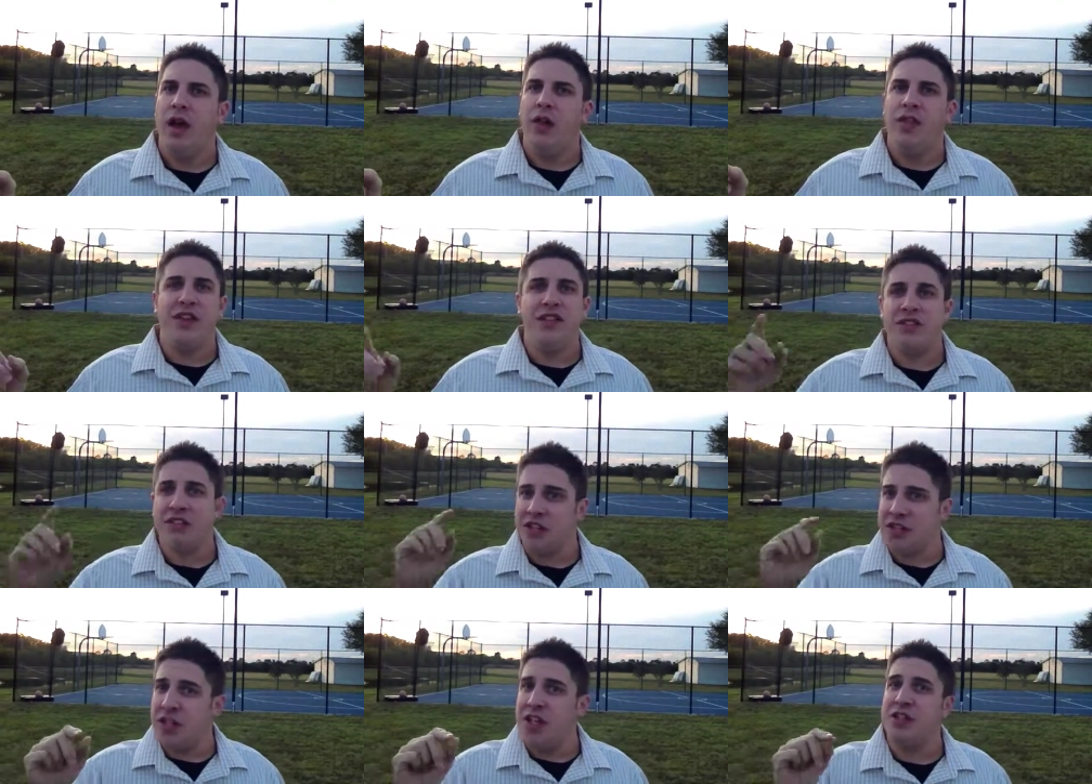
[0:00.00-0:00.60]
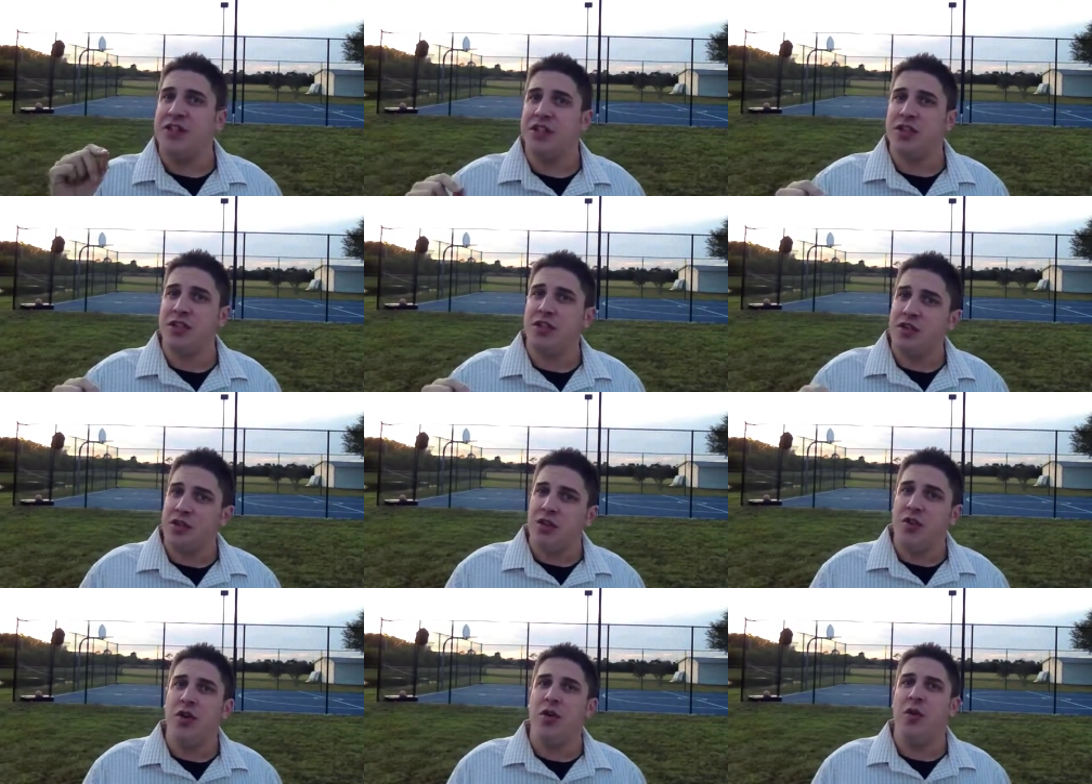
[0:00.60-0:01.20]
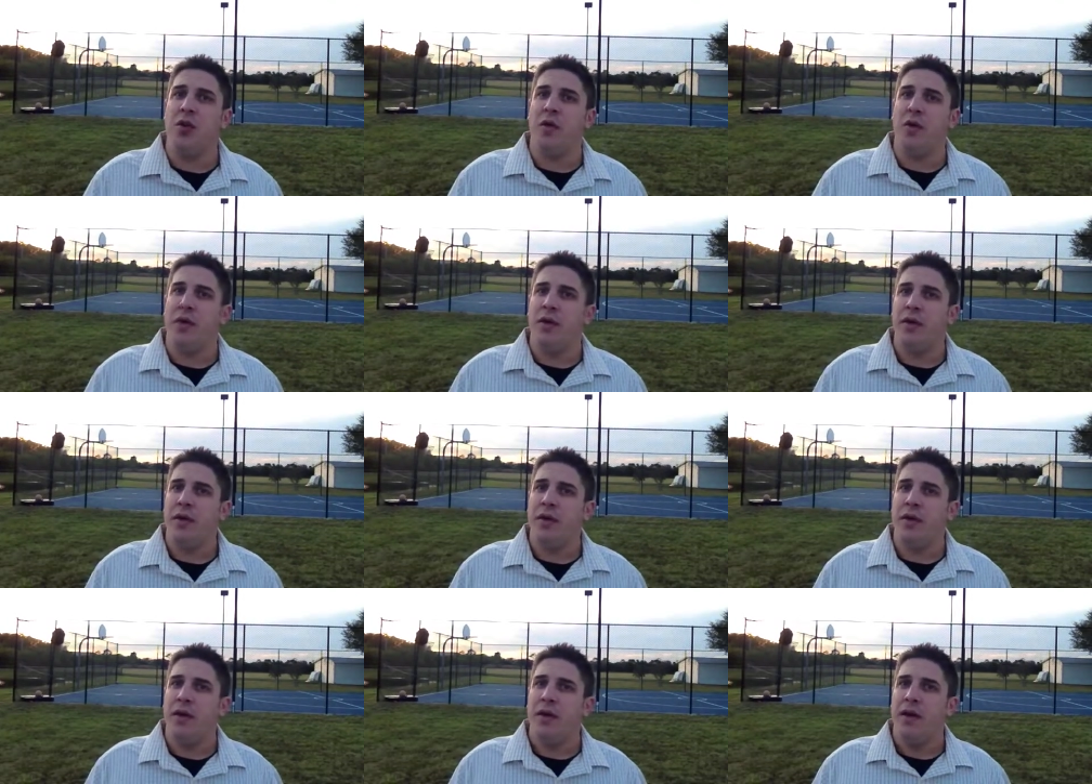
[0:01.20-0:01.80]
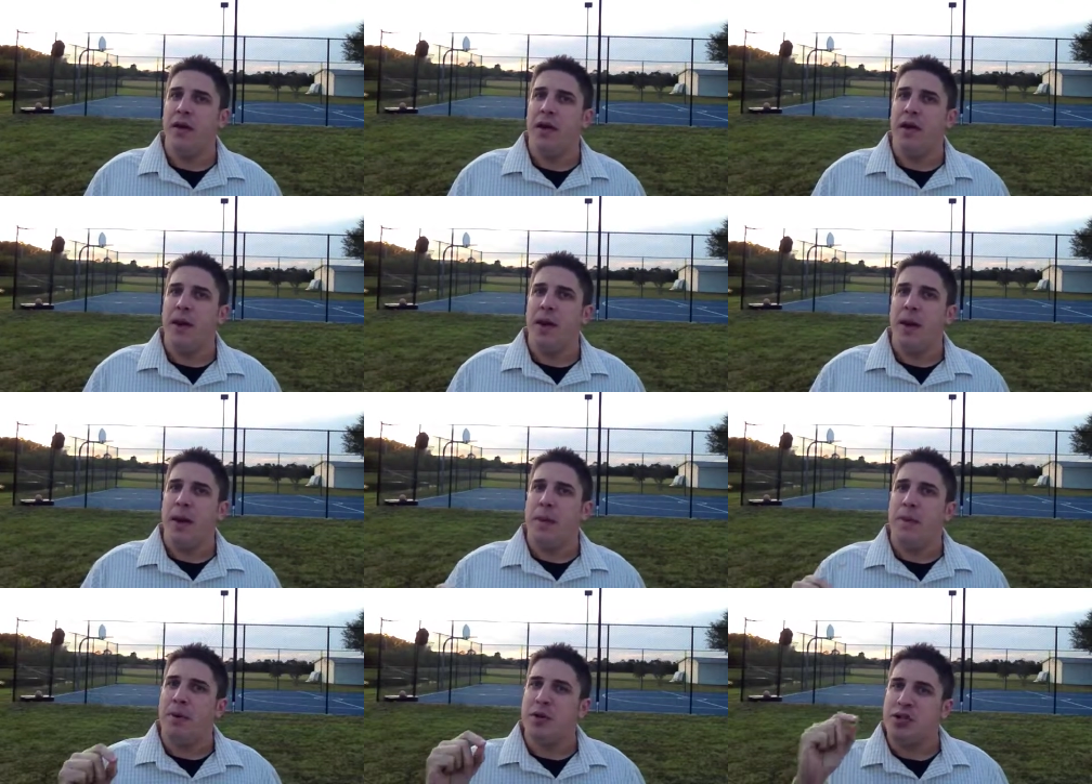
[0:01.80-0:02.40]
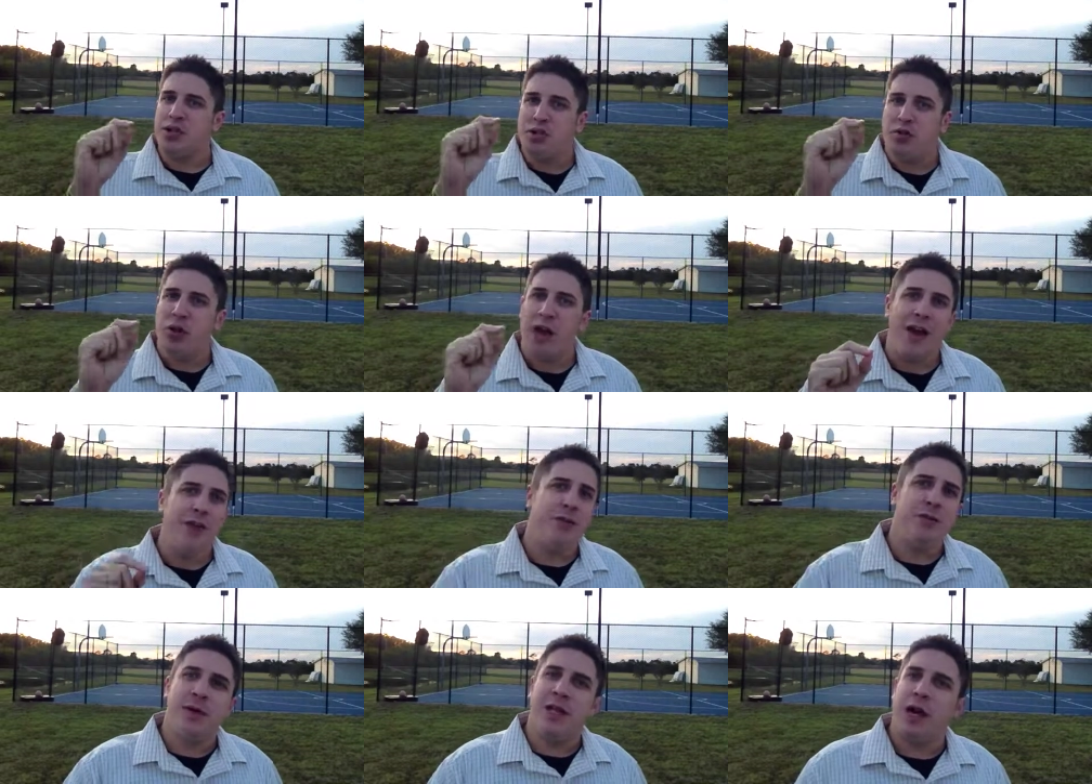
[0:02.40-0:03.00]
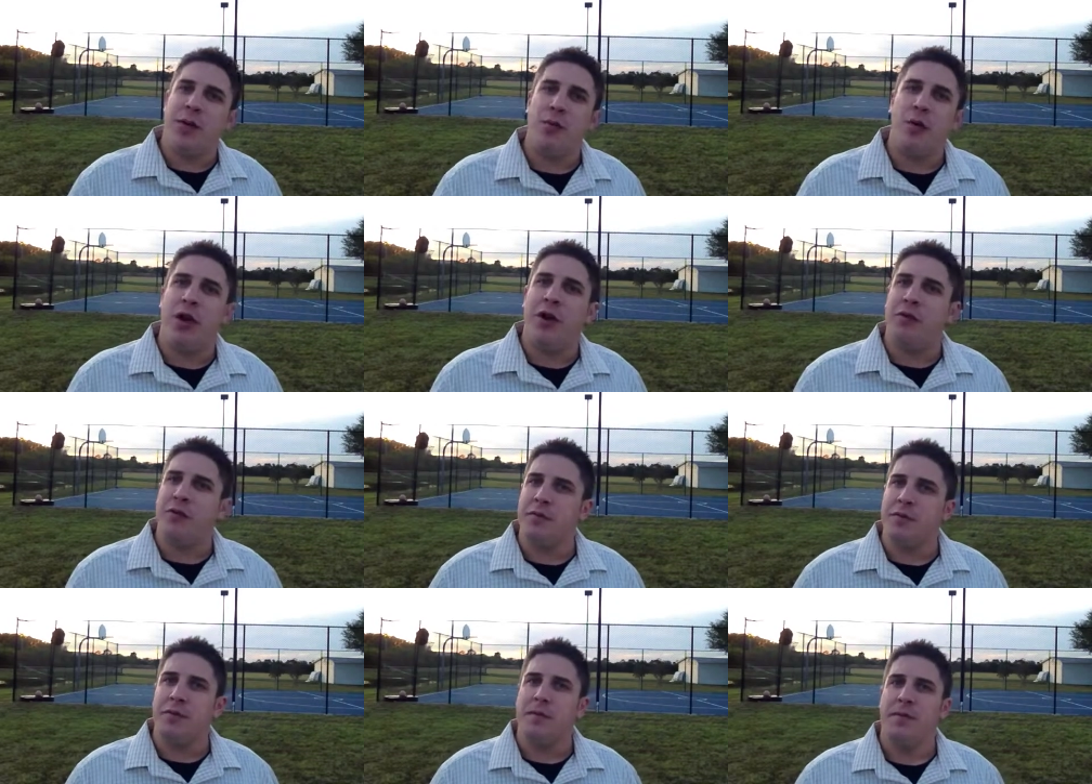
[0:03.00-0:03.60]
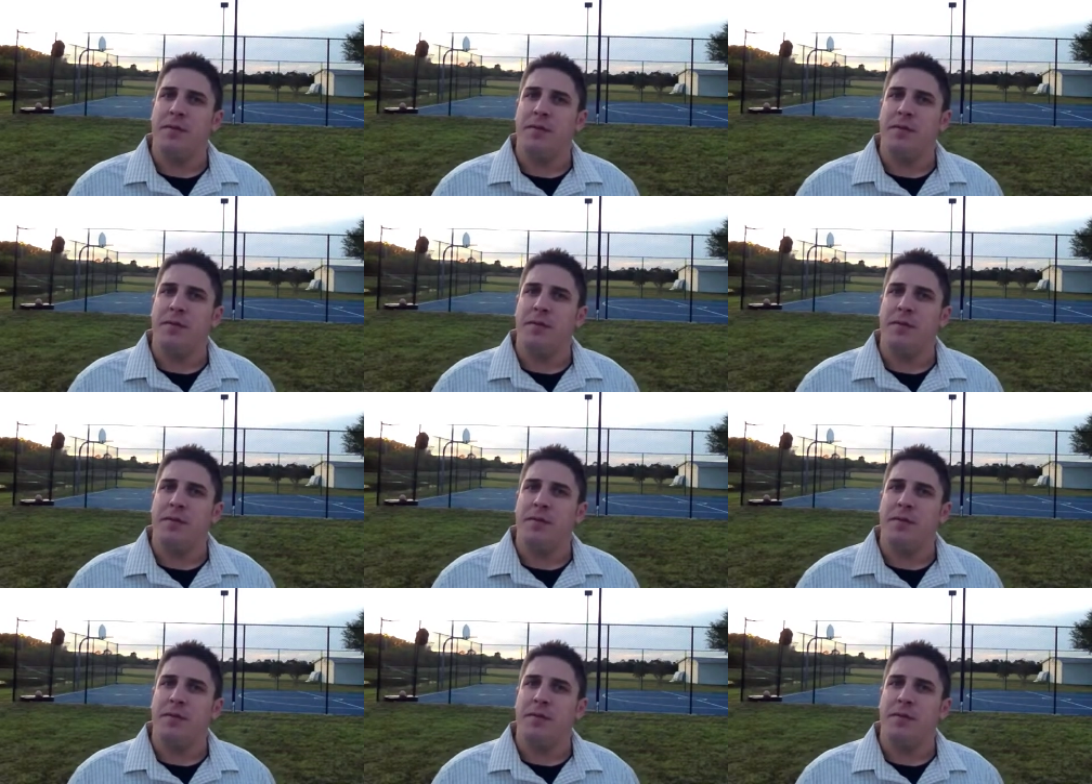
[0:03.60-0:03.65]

The statistics are true, but you don't have to become one of them.